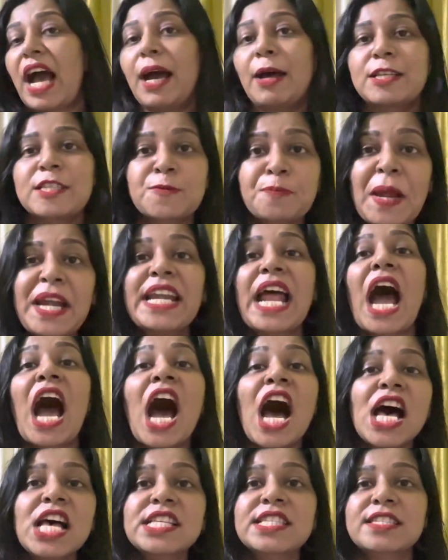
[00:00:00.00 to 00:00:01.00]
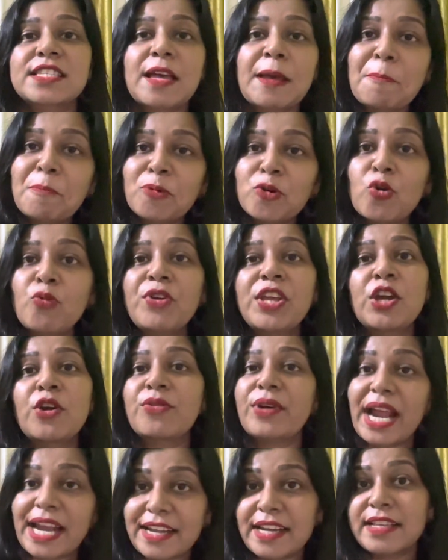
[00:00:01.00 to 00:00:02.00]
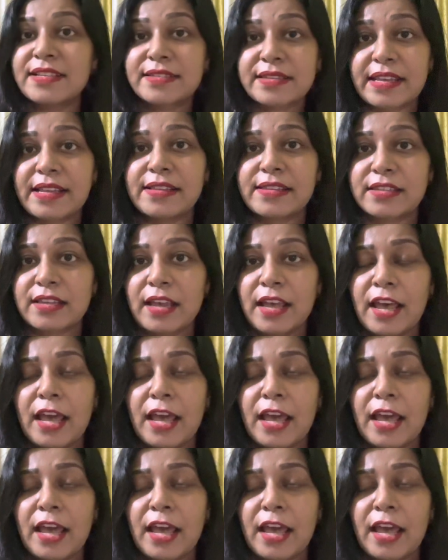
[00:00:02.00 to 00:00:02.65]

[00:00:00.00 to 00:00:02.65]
spend hours improving your writing skills,